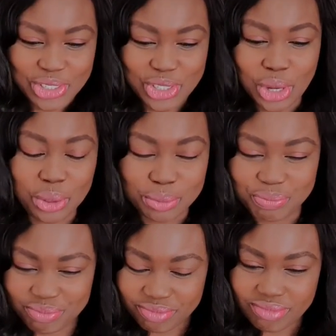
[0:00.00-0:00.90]
so
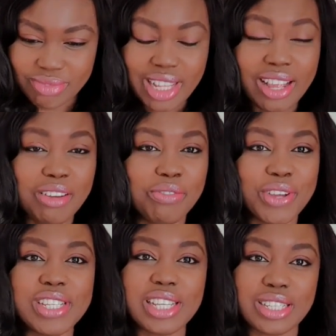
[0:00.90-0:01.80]

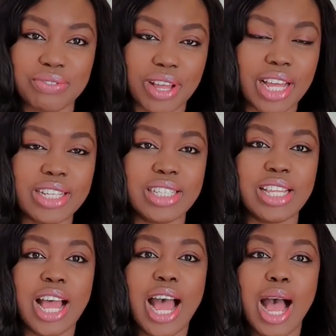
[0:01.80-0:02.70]
first things
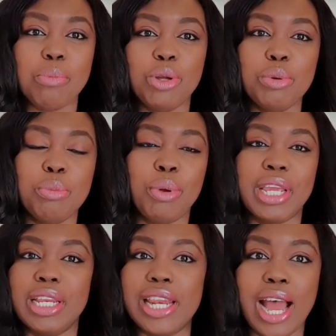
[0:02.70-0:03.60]
first, I'm going to be
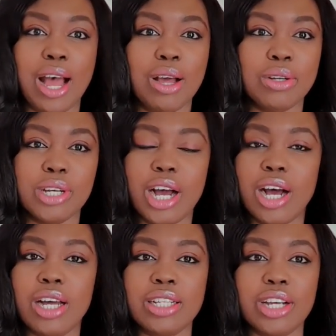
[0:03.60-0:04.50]
breaking down
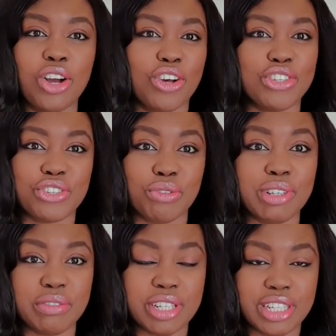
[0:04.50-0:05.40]
the cost
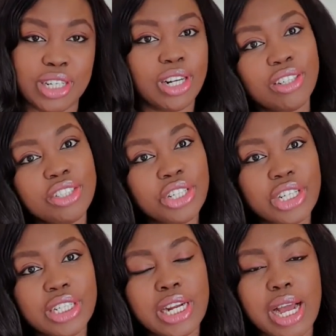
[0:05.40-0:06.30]
of living in
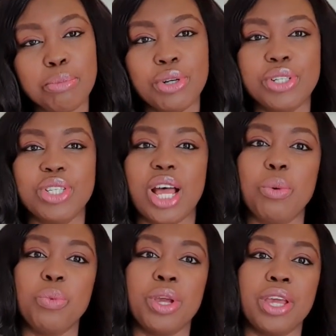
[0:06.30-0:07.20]
London. I'm going to
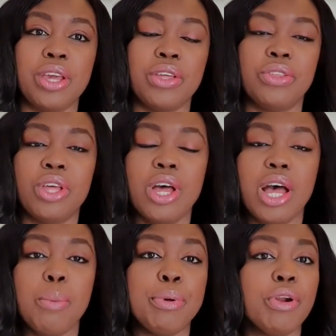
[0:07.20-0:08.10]
start with
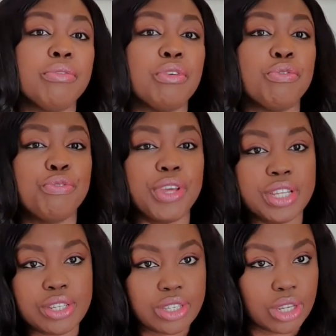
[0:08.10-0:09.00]
a bit of the
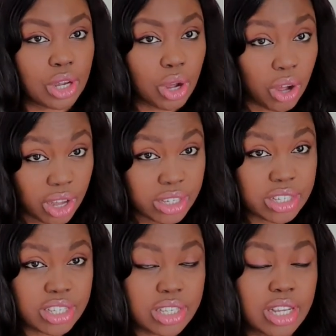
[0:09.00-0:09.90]
fixed
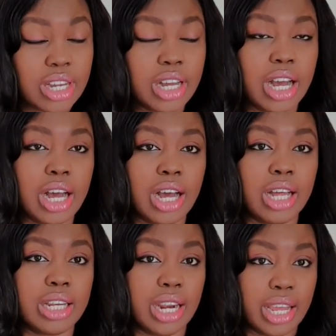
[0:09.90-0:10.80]
costs
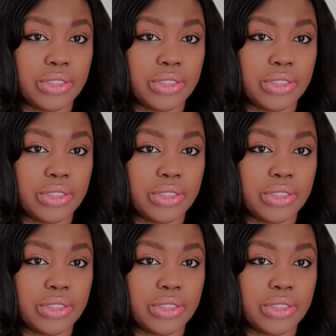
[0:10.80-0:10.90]
that I